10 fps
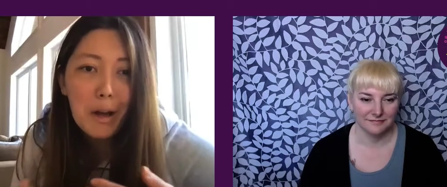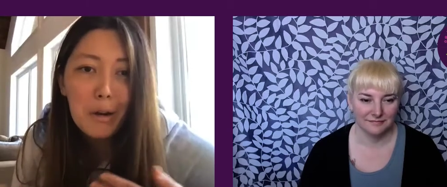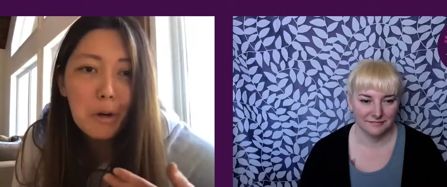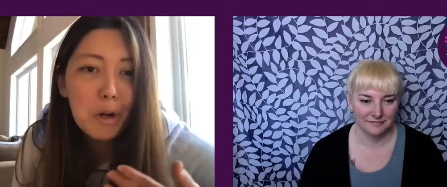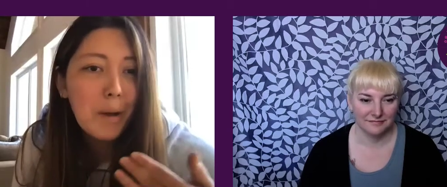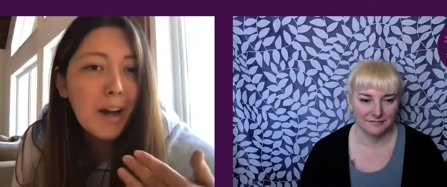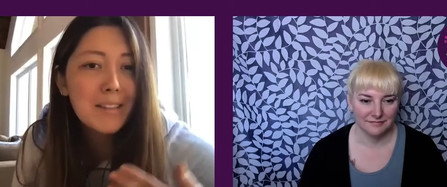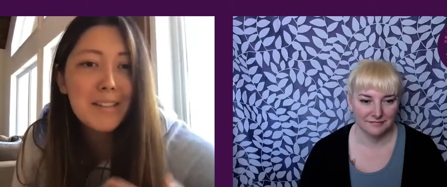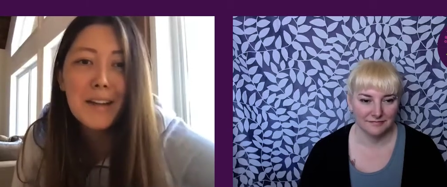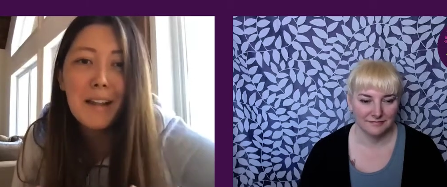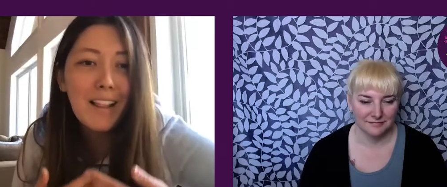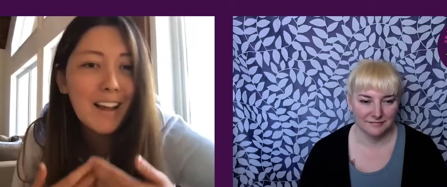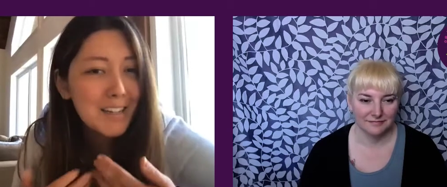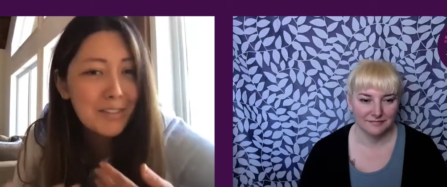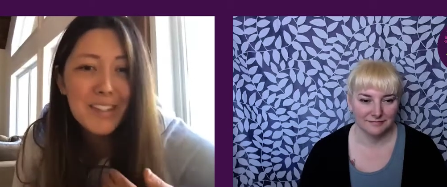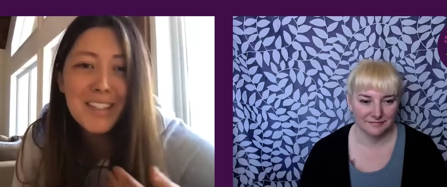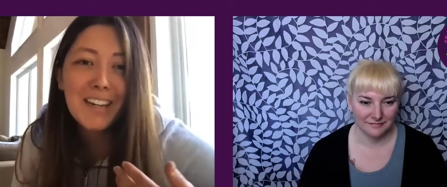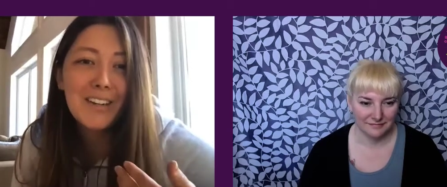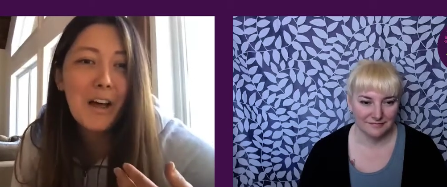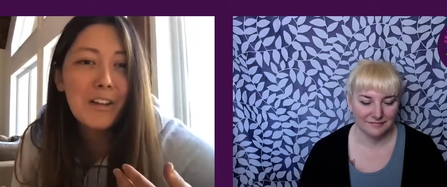Speaker 1: of robots and a lot of different
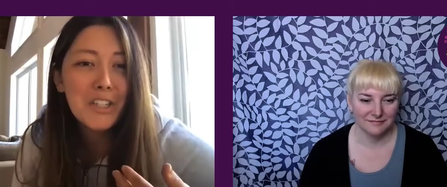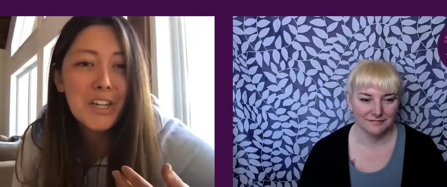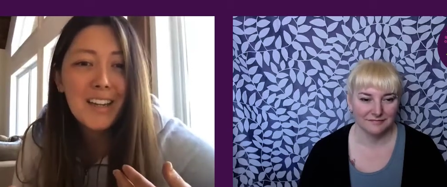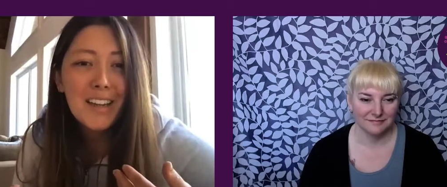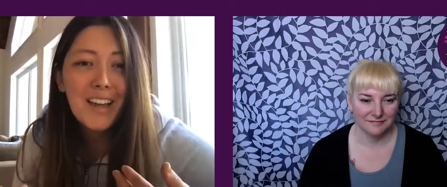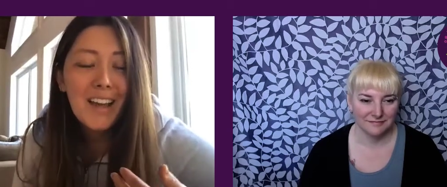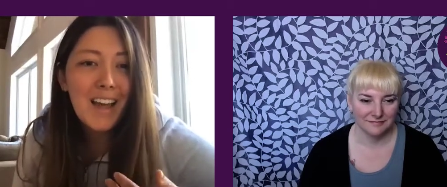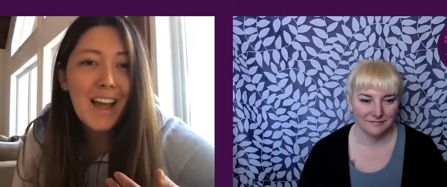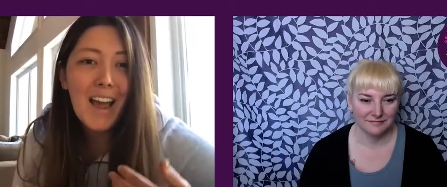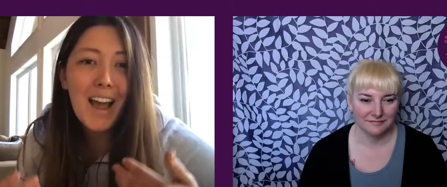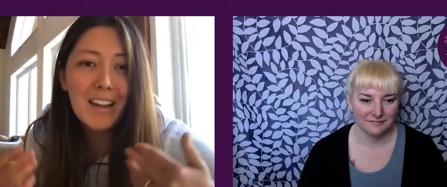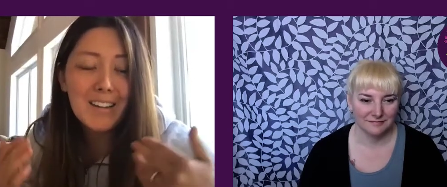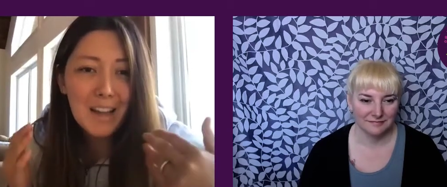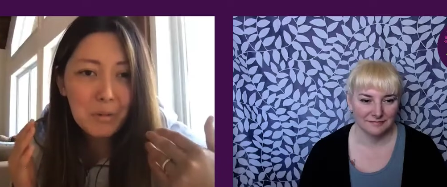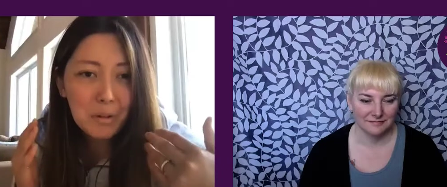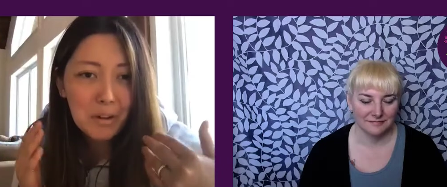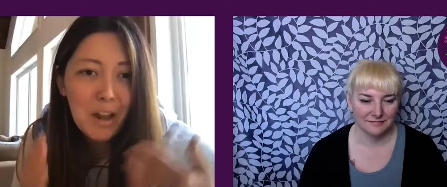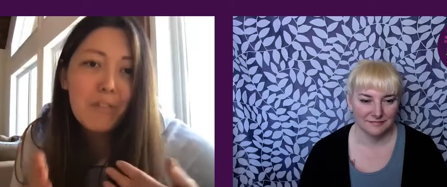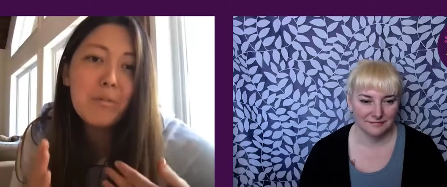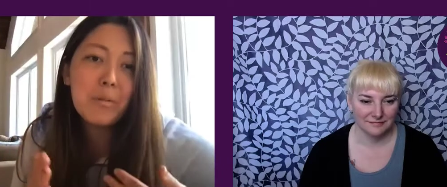technology, and that will
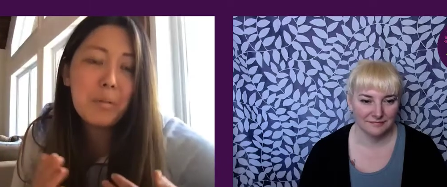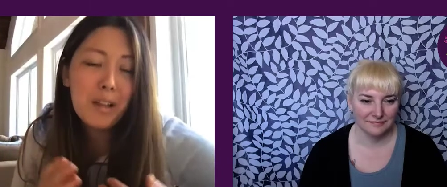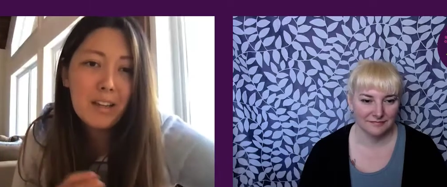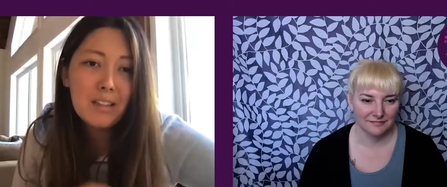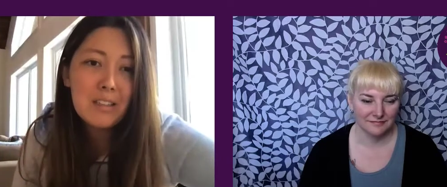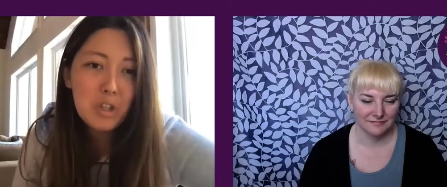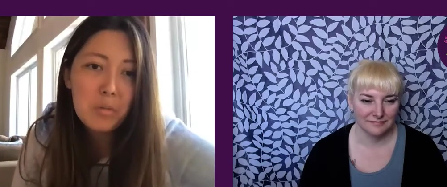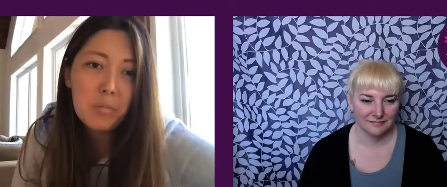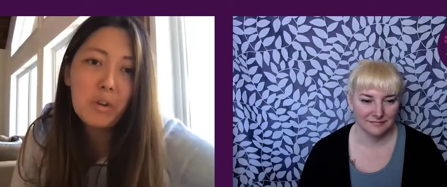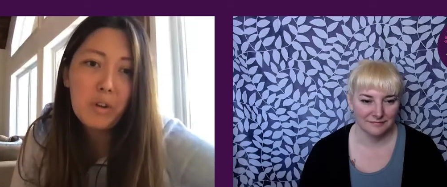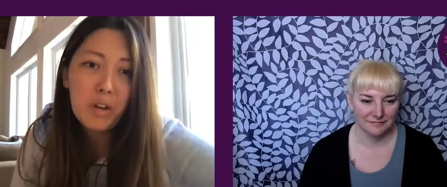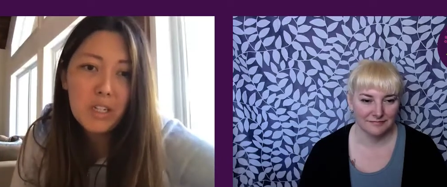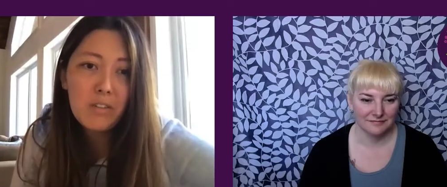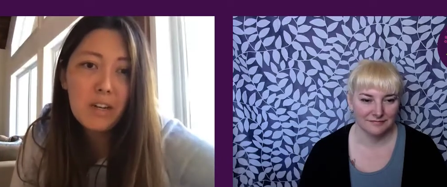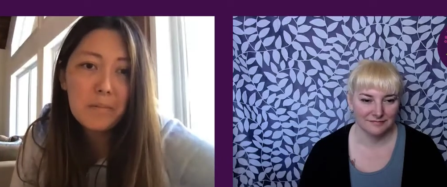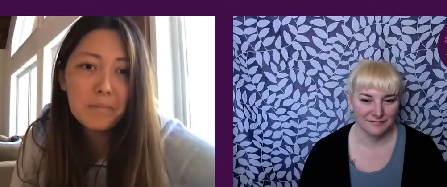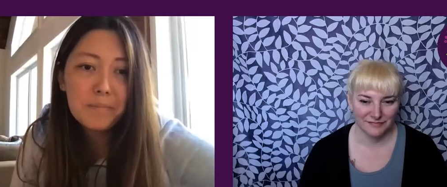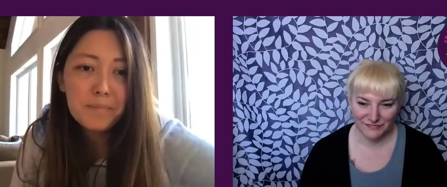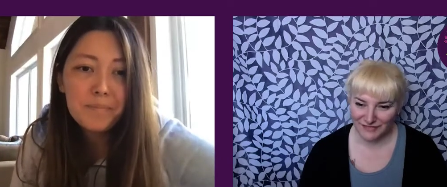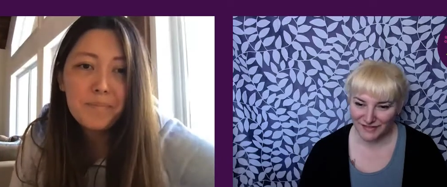never replace human creativity.
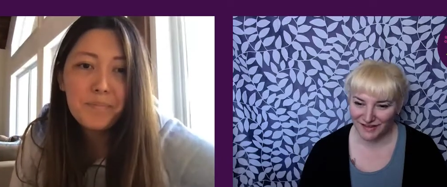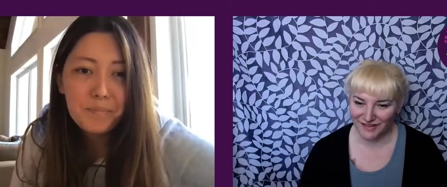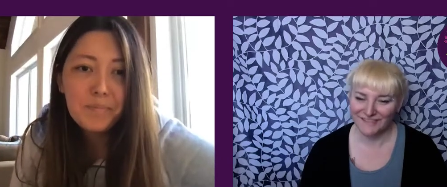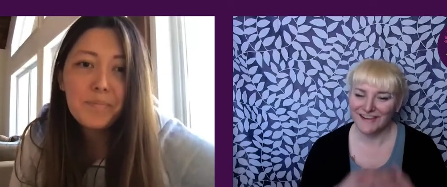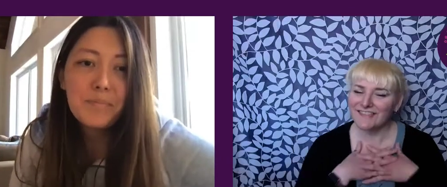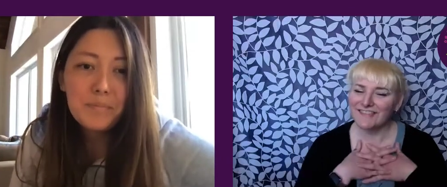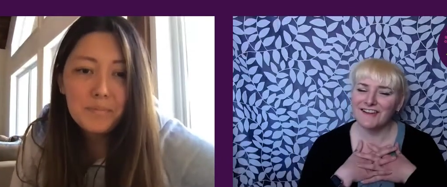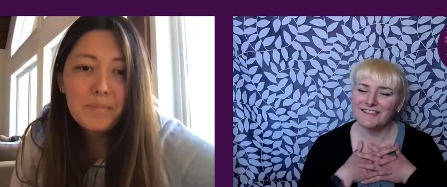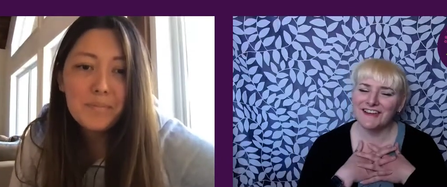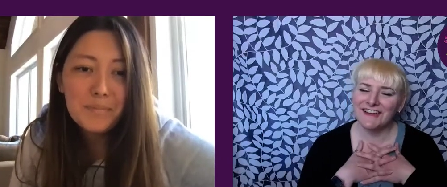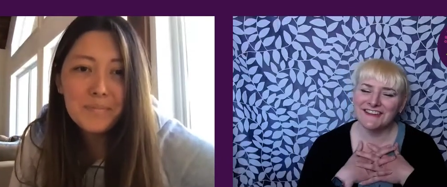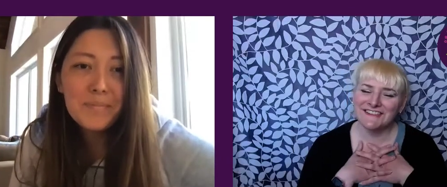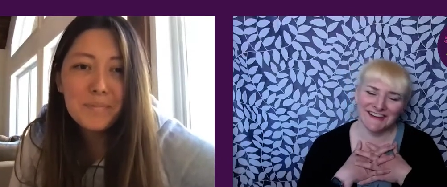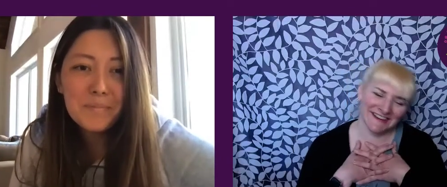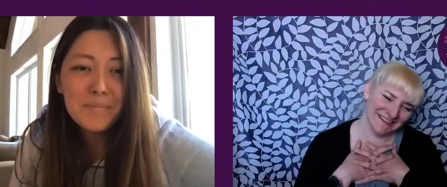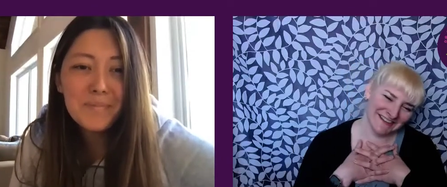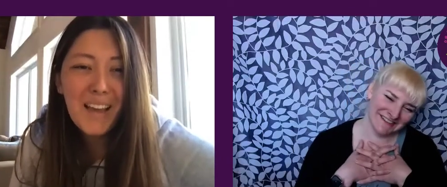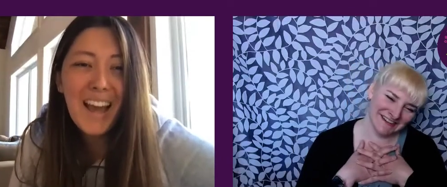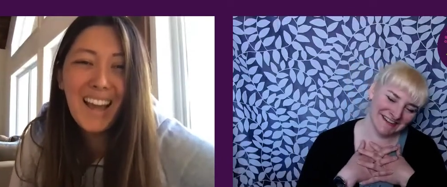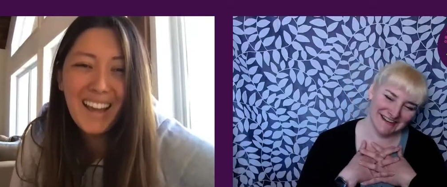
Speaker 2: Oh, I love it. I
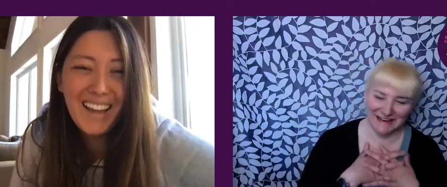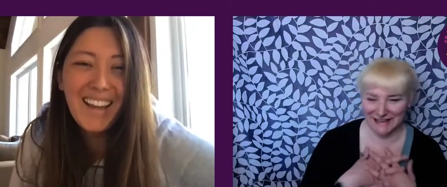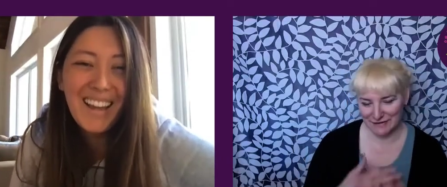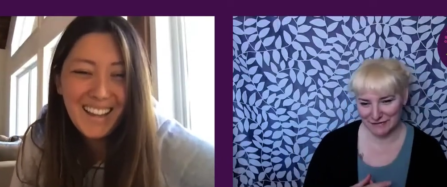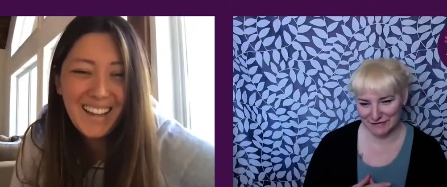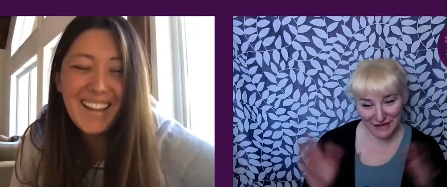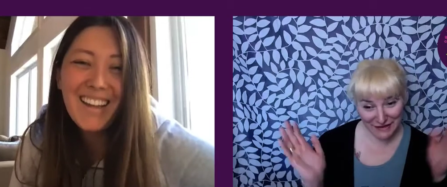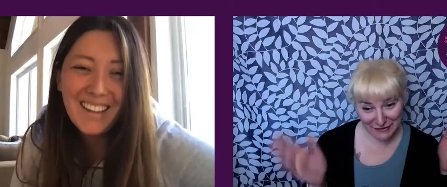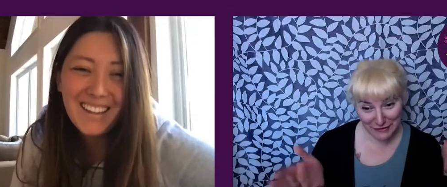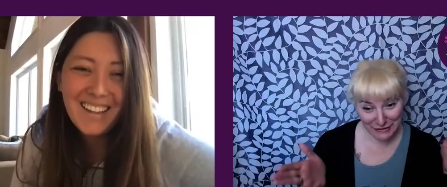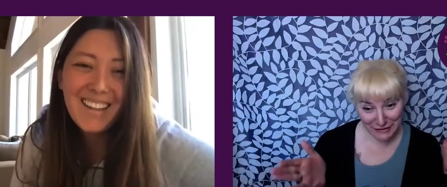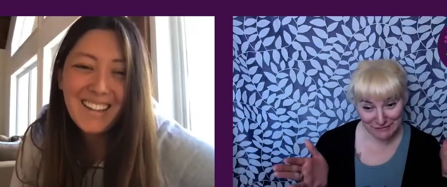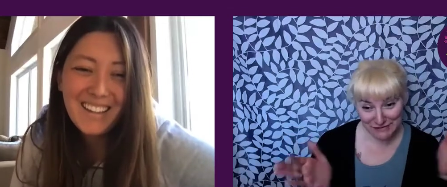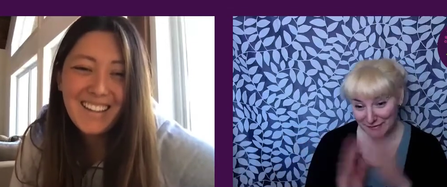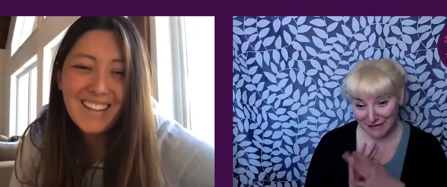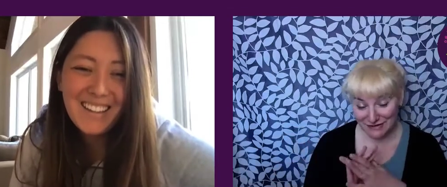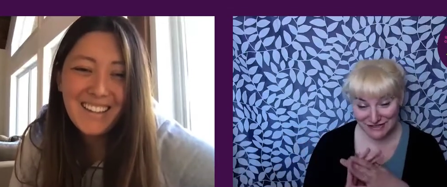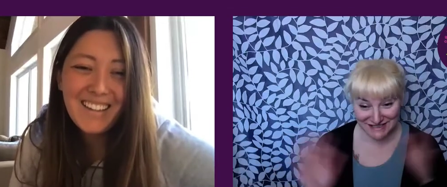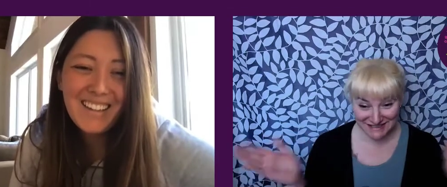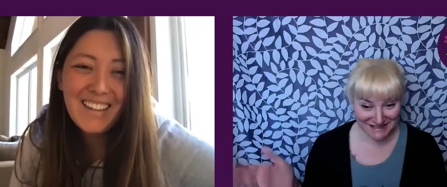love it. I can't wait for that little clip to come out
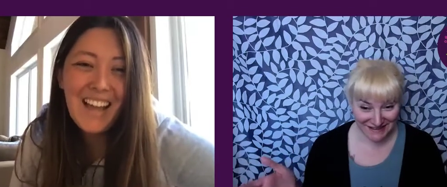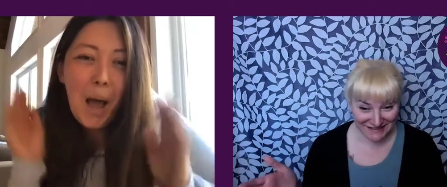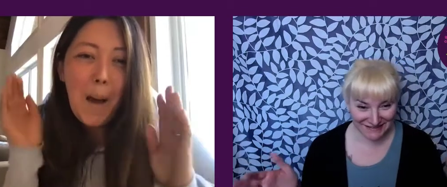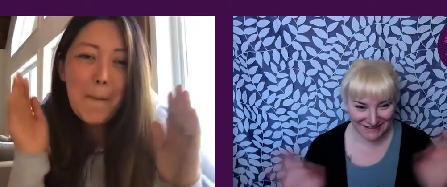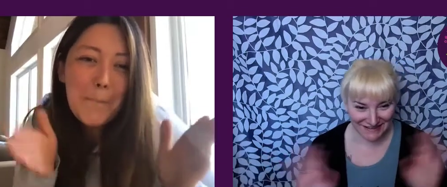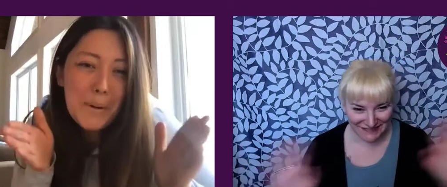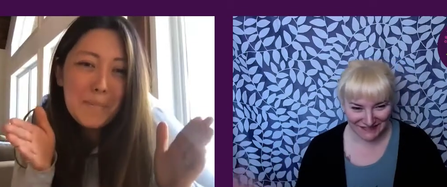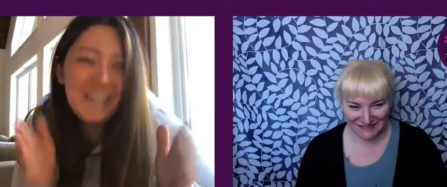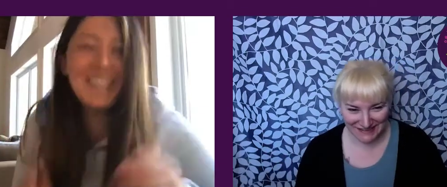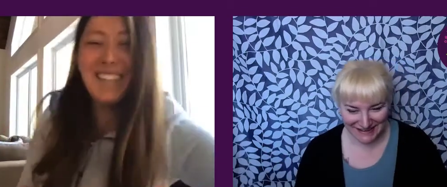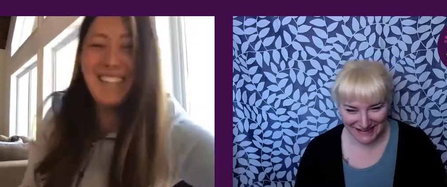just as that little clip and put it